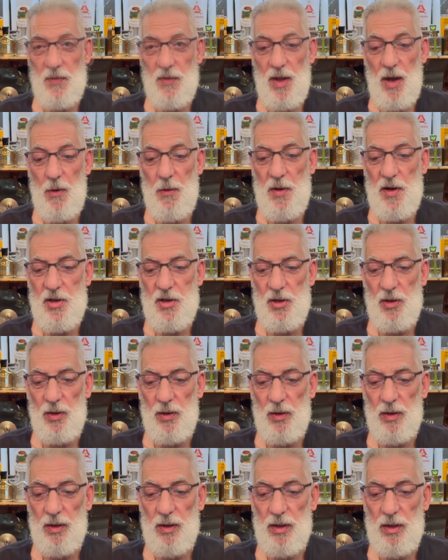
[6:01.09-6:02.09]

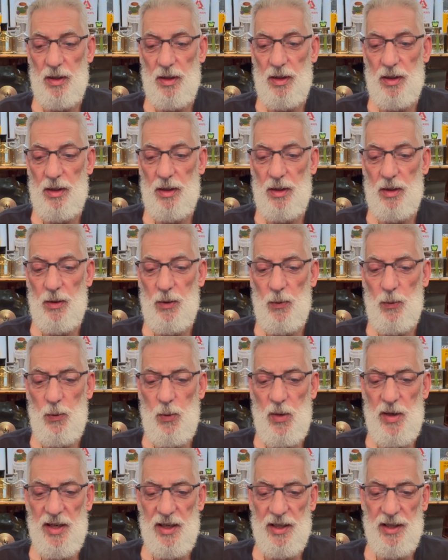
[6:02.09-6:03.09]
Original,
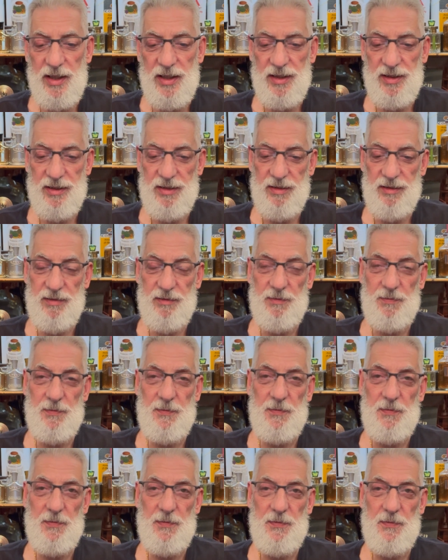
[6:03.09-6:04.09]
woody.
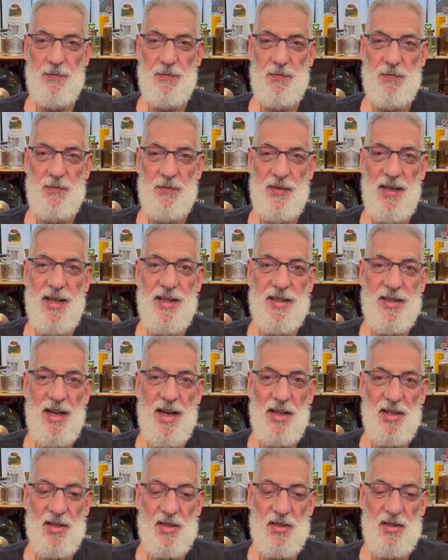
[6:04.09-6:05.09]

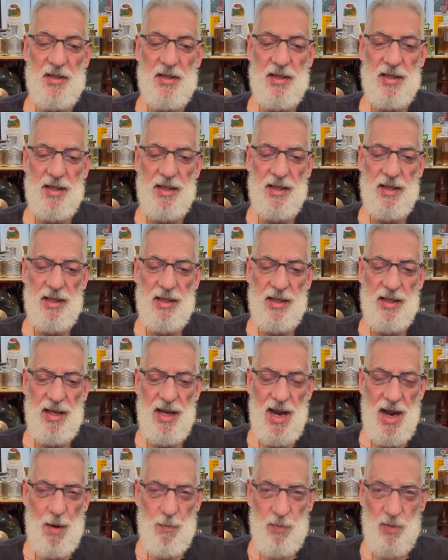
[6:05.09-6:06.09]
Intense,
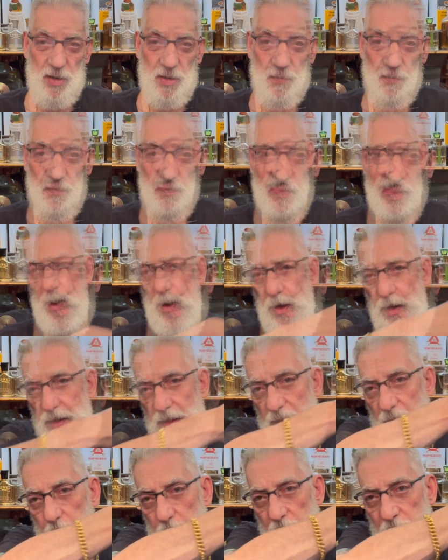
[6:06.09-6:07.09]
amber.
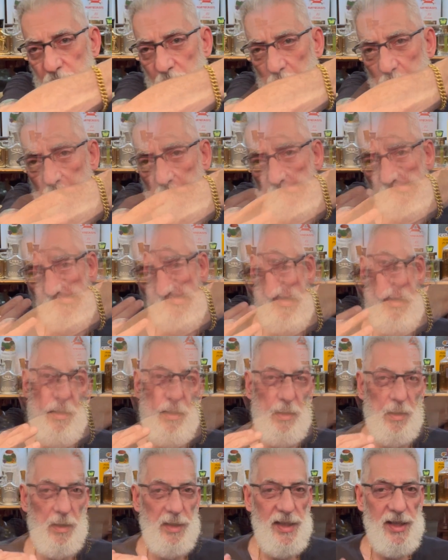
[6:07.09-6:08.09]
The original
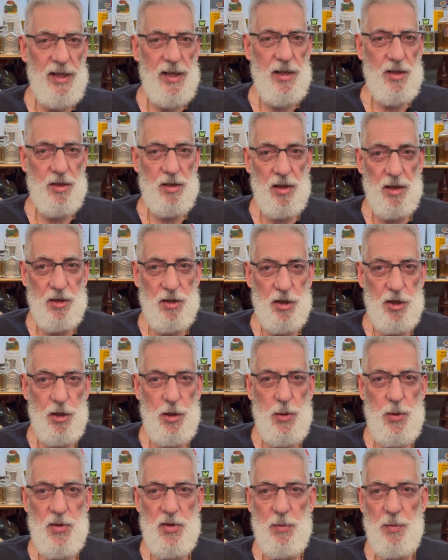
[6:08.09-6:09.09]
leans and
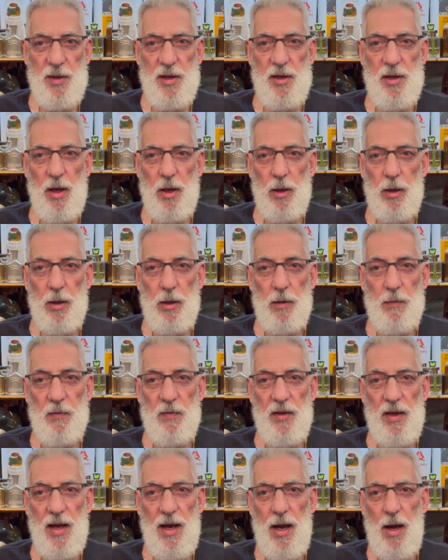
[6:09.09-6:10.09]
skews a bit younger.
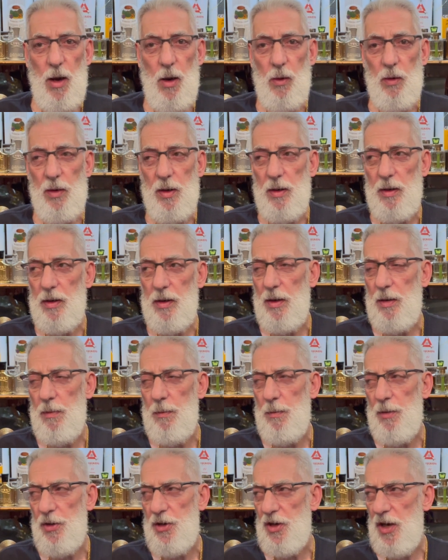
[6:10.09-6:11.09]
Now,
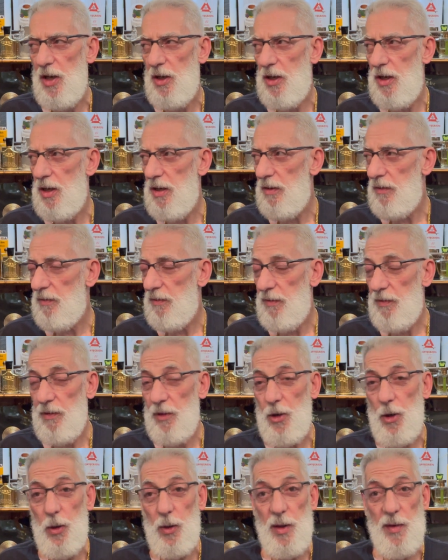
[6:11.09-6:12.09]
Michelle
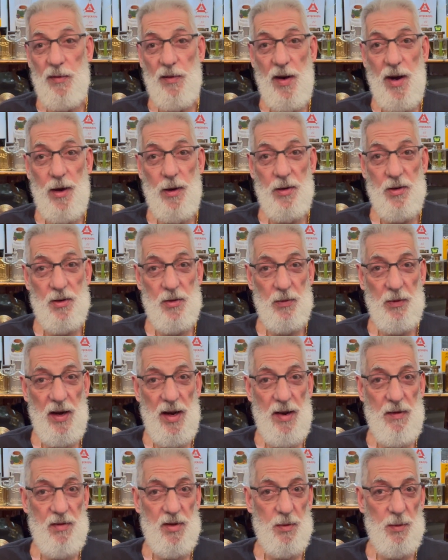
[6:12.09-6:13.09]
Curly Fragrance
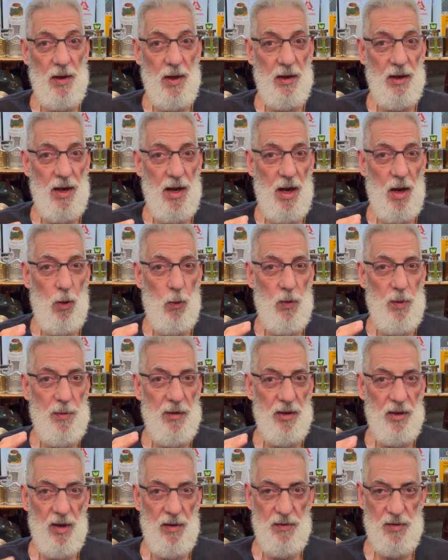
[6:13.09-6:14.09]
raves about how
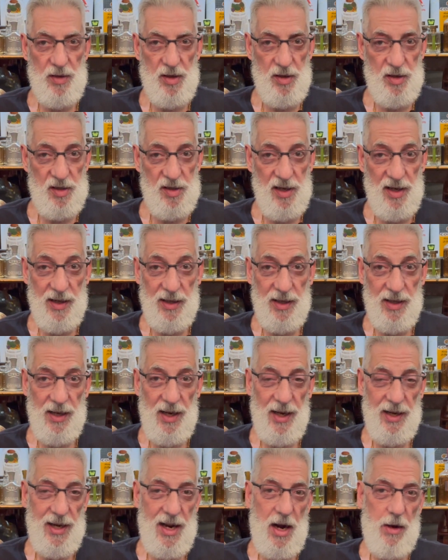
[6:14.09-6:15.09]
women love this scent.
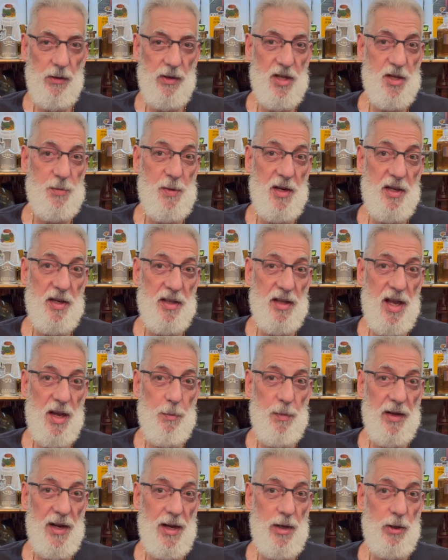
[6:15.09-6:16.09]
I can't really speak to that,
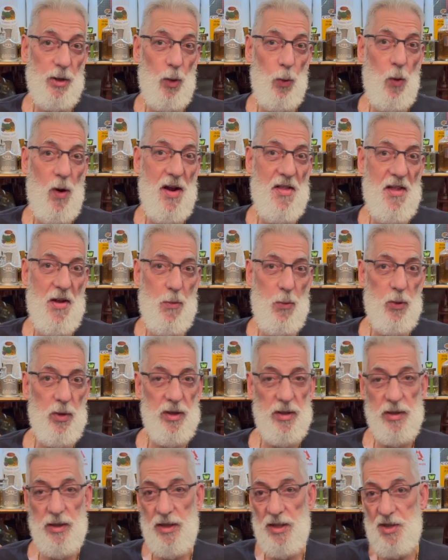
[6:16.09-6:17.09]
but I don't know why they
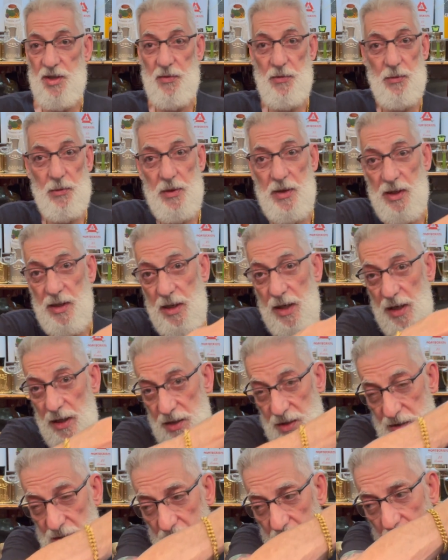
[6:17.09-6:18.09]
wouldn't. It's really
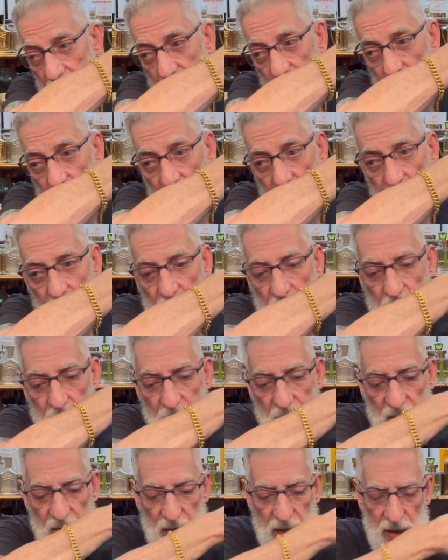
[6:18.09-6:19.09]
nice.
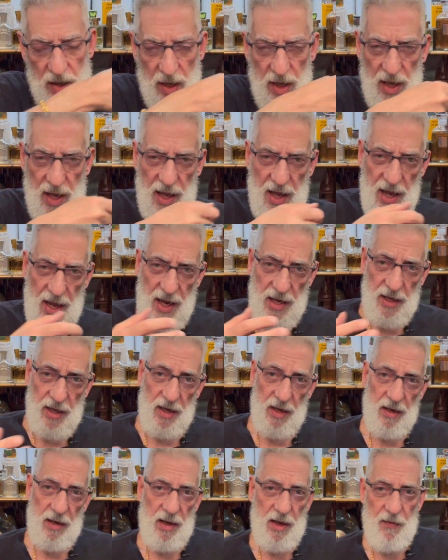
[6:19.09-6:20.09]
And
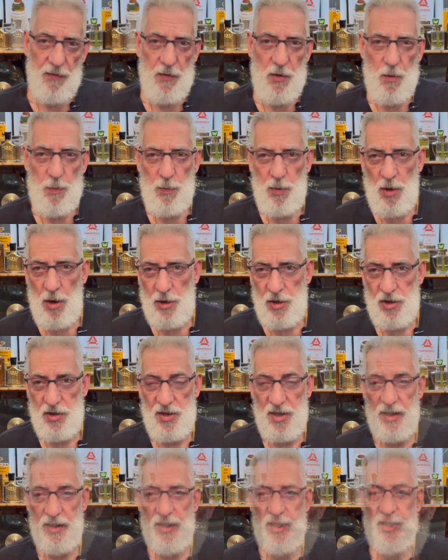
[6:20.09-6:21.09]
if you're
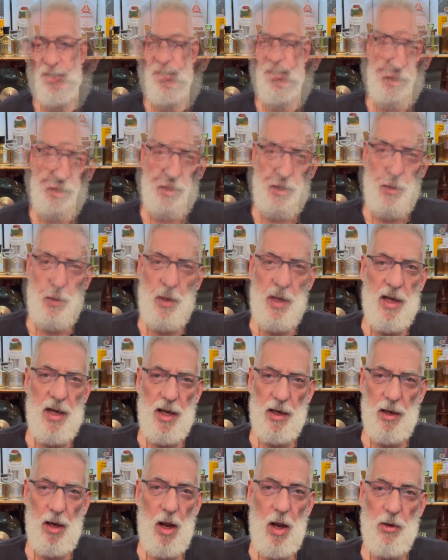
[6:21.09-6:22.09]
purchasing this, you can
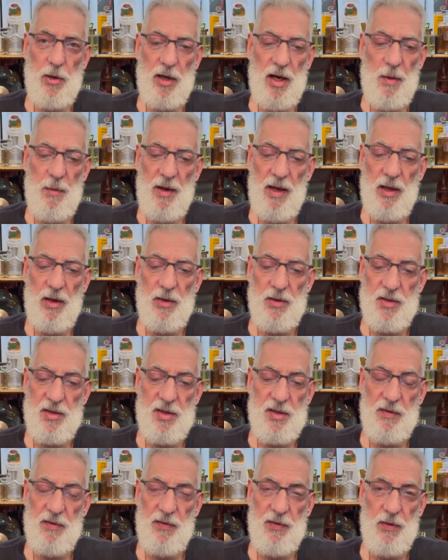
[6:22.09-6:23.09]
get 100
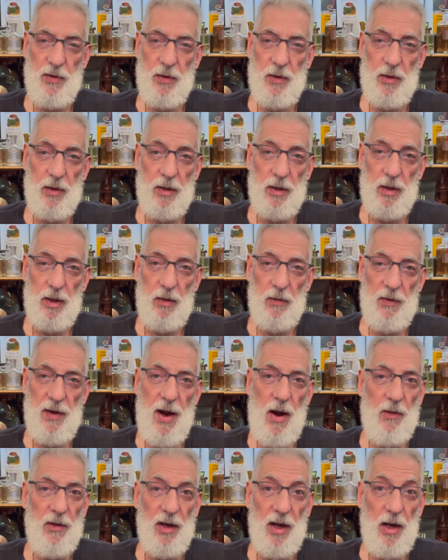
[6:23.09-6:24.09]
mLs for
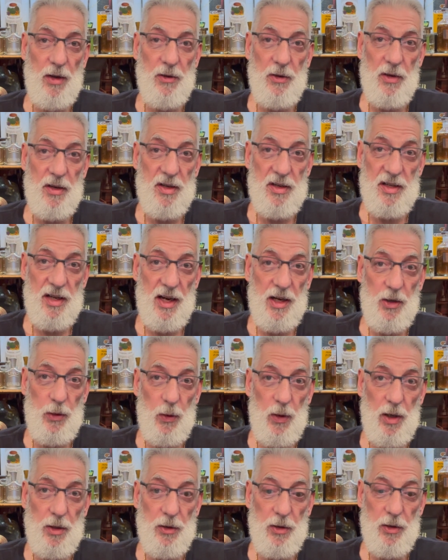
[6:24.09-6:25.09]
around $110 to
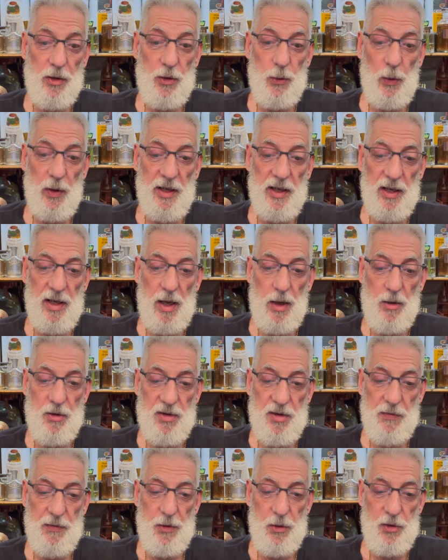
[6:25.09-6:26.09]
$120
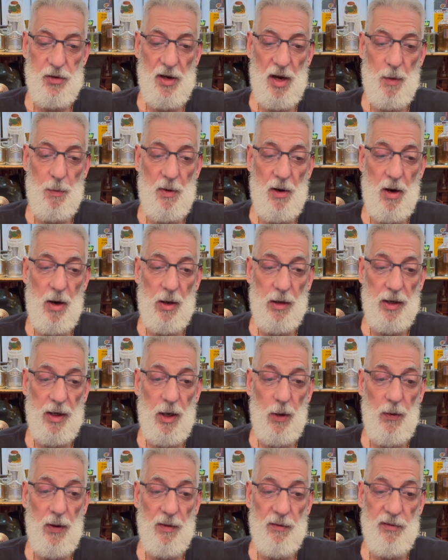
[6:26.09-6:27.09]
if you shop hard.
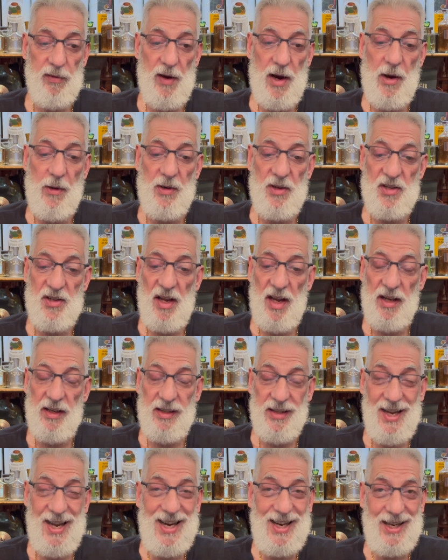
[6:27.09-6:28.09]
Now on
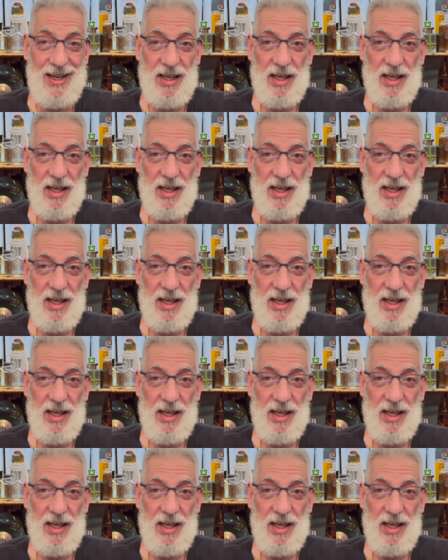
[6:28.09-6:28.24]
fragrance.net,